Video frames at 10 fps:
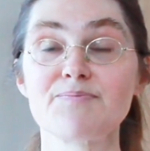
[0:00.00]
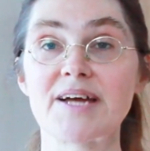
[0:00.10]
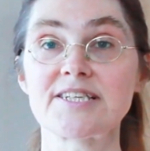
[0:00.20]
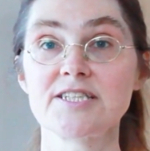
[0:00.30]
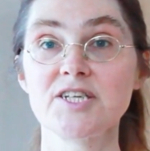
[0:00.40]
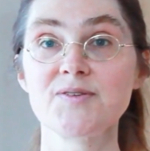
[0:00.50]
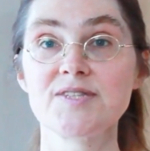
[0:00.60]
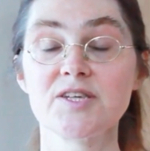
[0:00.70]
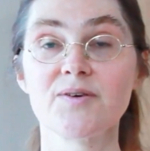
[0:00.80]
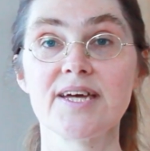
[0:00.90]
but do
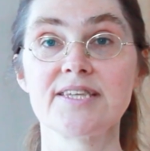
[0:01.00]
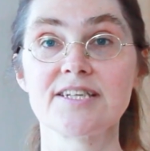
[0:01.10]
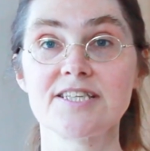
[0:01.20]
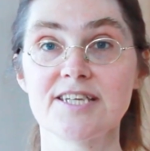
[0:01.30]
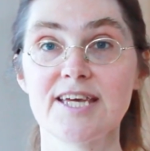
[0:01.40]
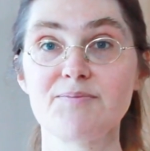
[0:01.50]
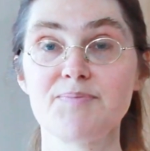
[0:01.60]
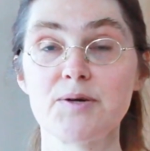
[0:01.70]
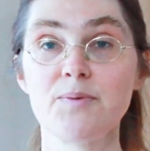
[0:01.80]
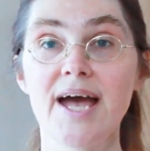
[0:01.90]
so in a
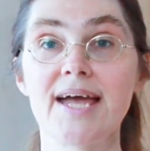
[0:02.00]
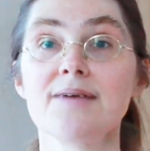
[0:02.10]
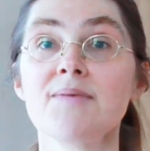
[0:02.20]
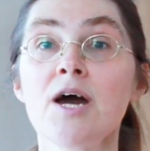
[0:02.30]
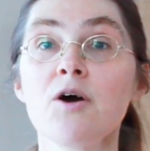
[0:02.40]
cheaper way,